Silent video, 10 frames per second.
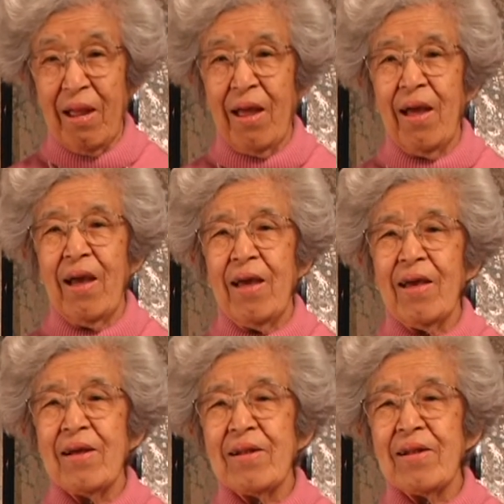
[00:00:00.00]
And
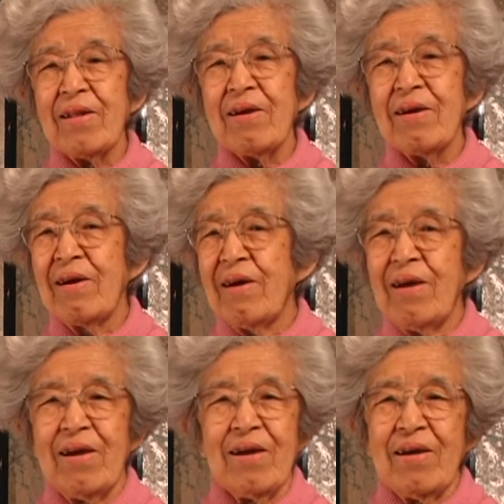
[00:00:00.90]

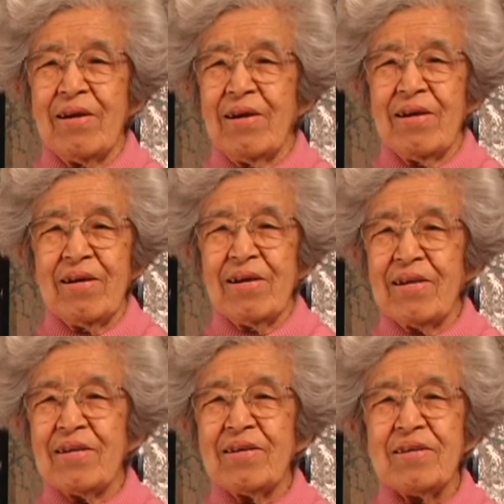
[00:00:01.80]

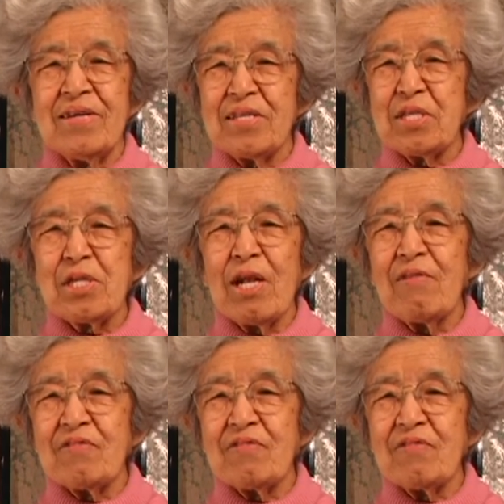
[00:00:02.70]
I just loved it.